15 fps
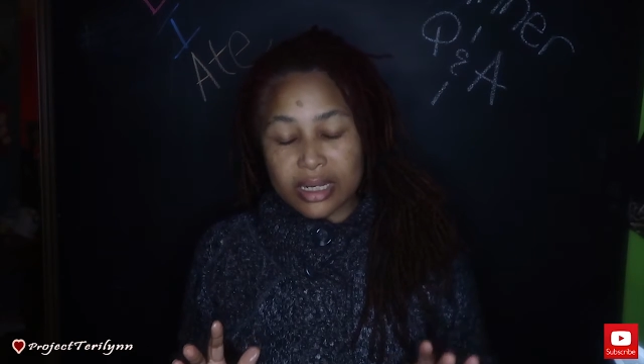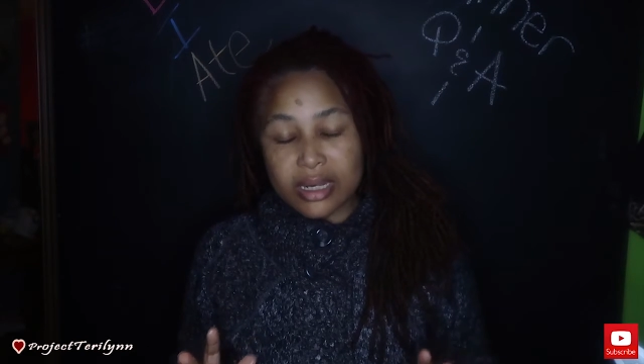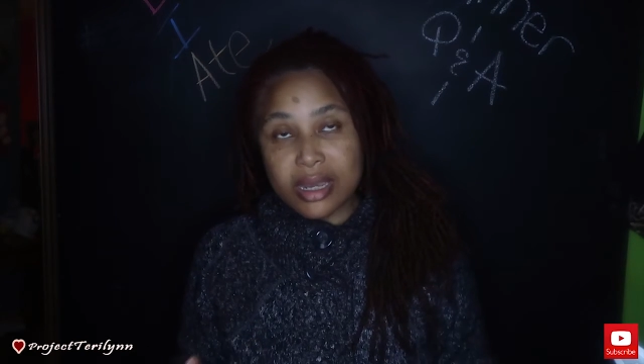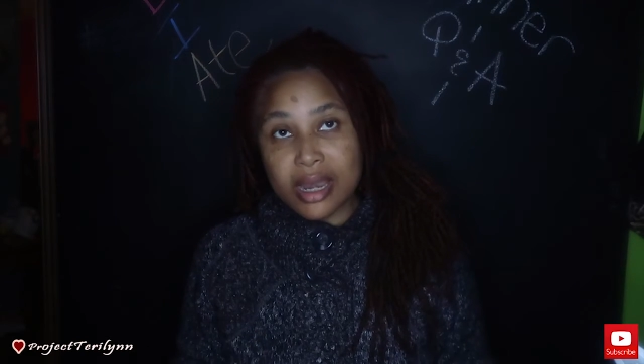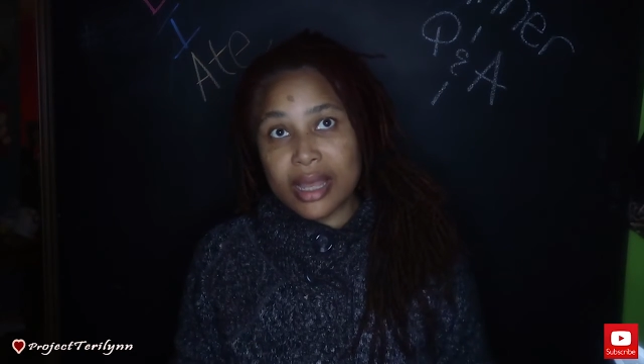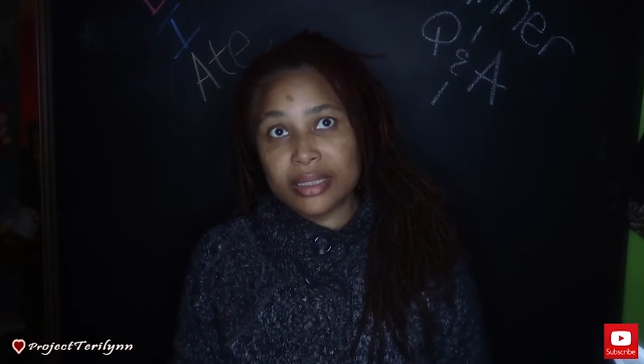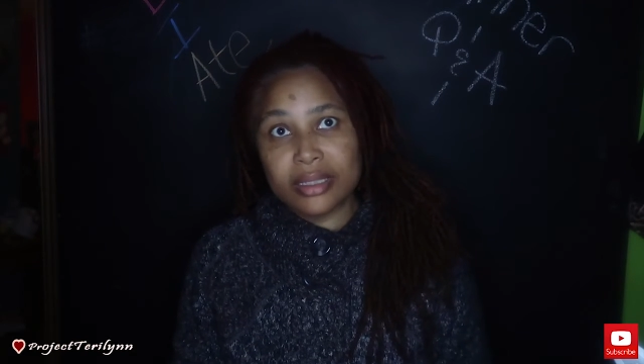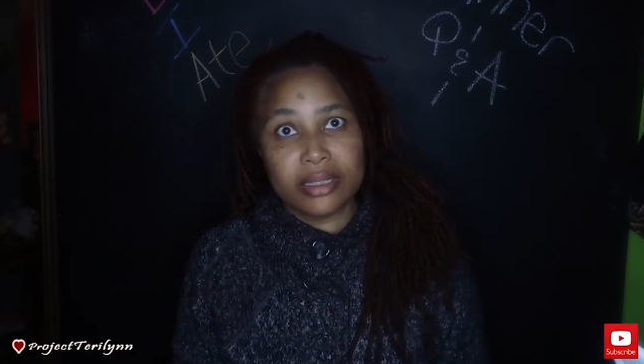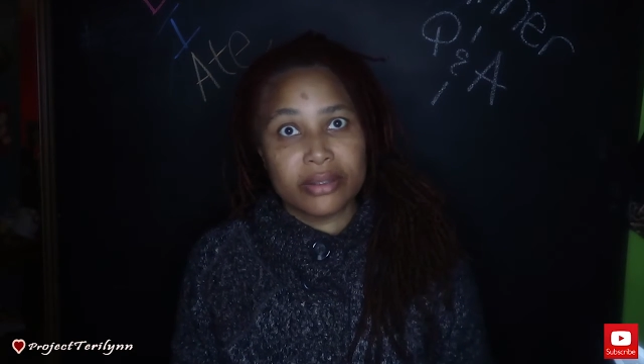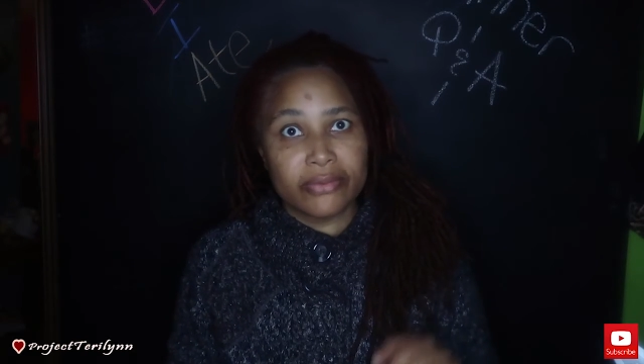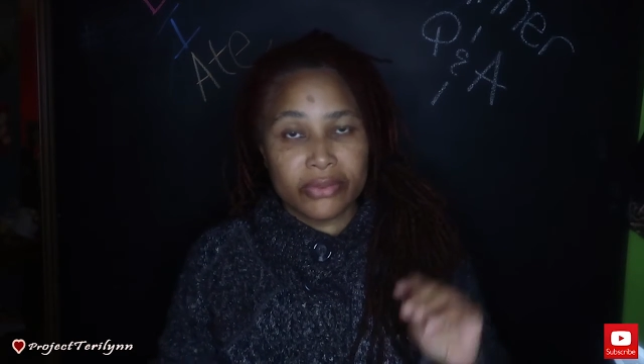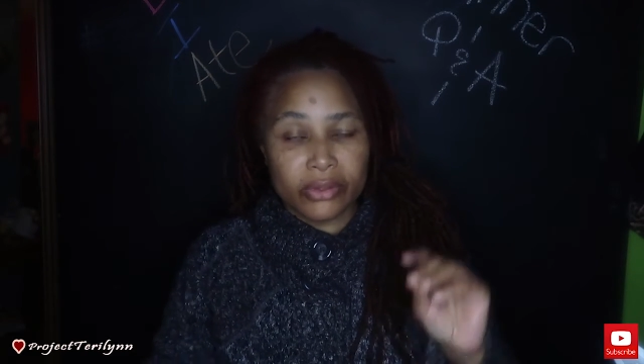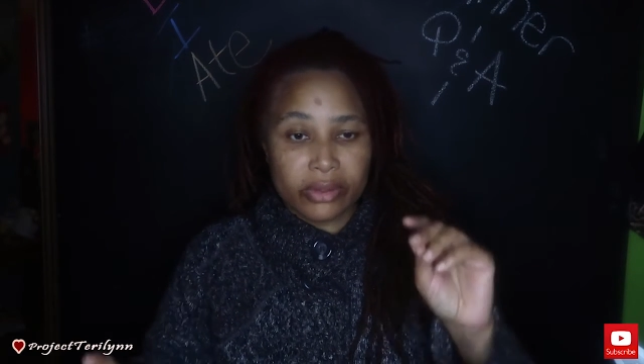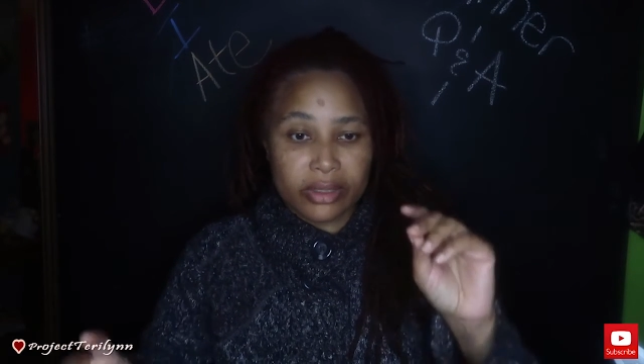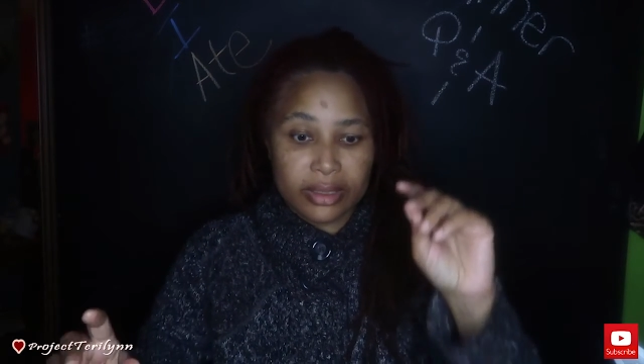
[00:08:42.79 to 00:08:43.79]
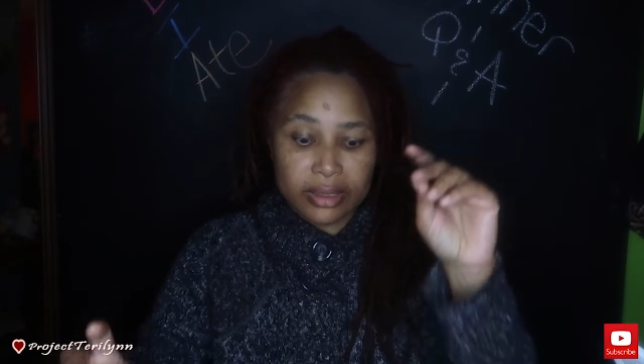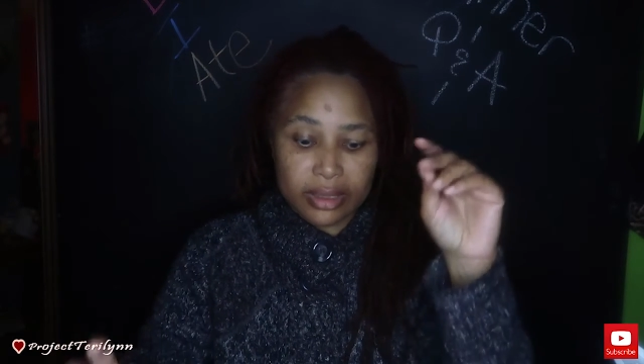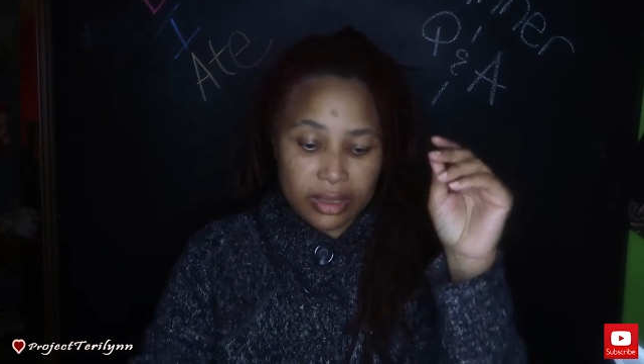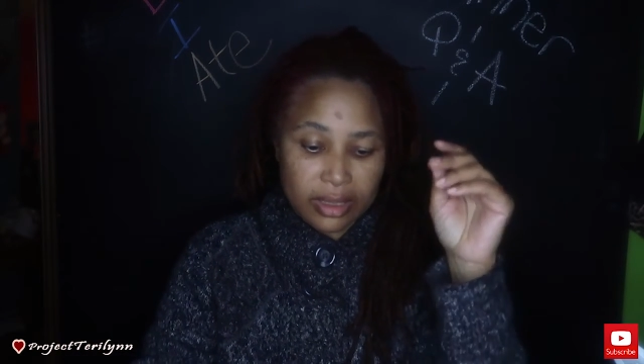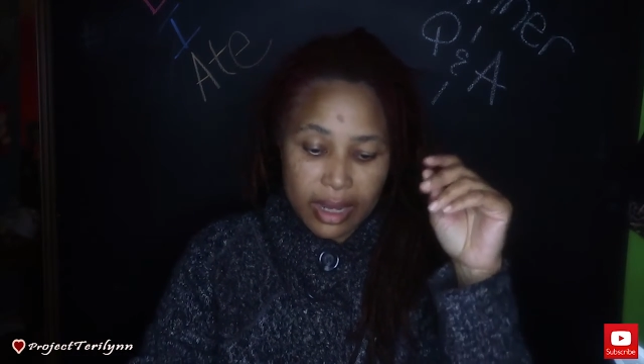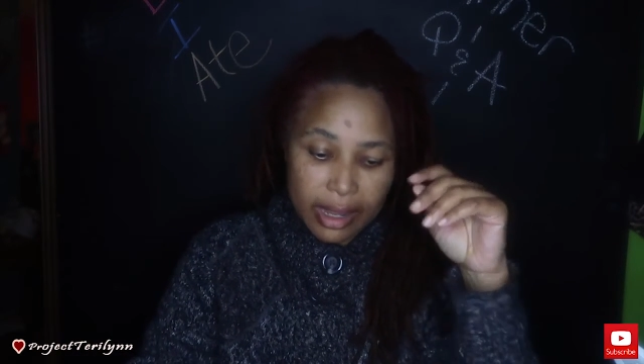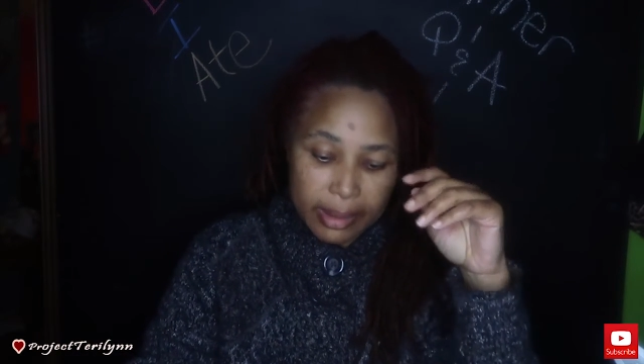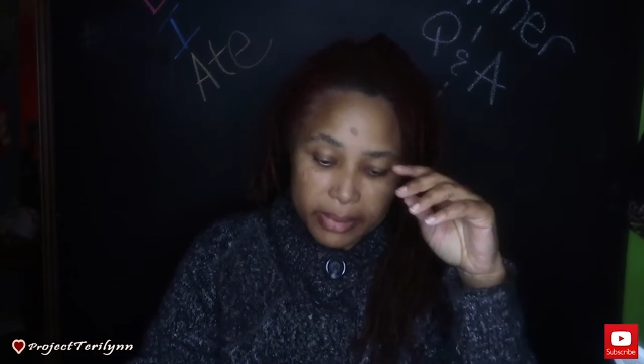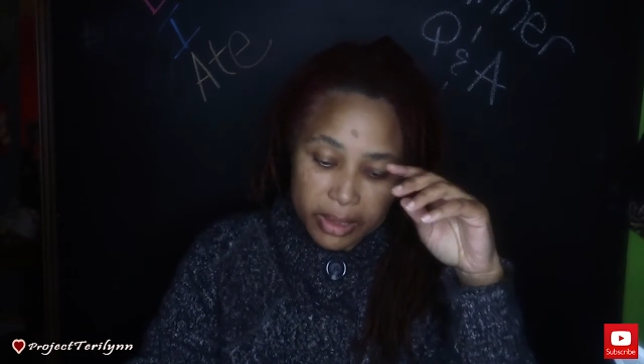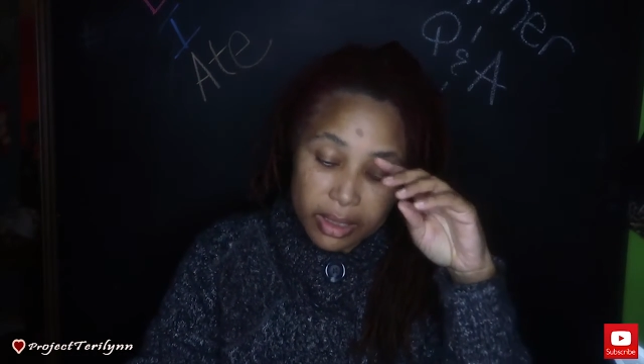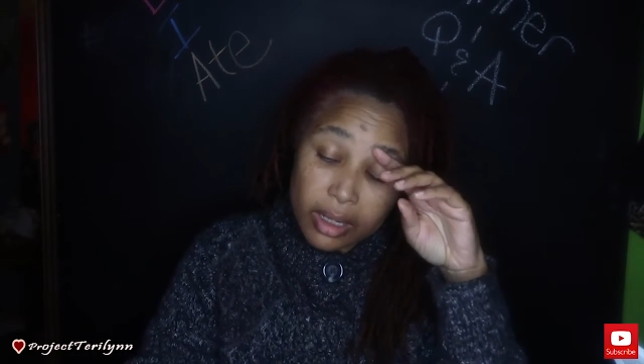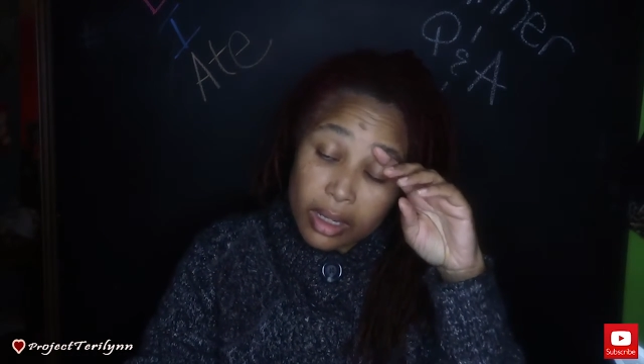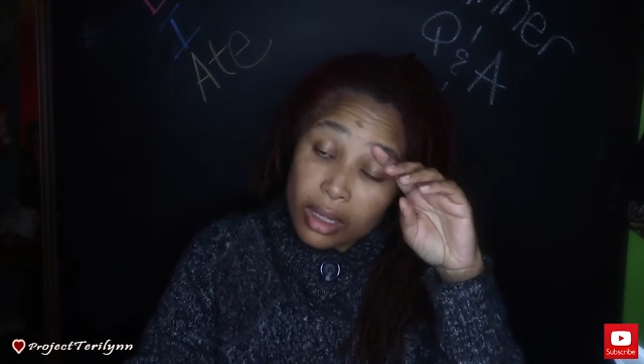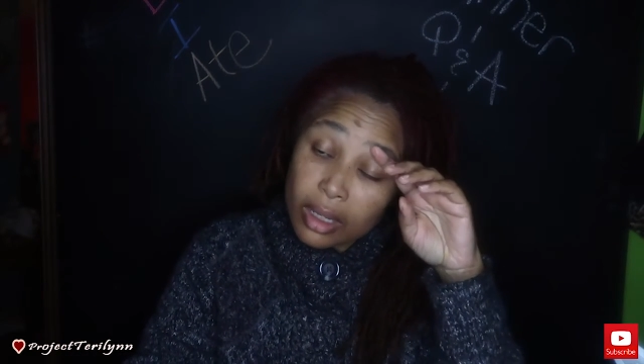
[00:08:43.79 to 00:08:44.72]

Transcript: nasty, filthy, such a habit.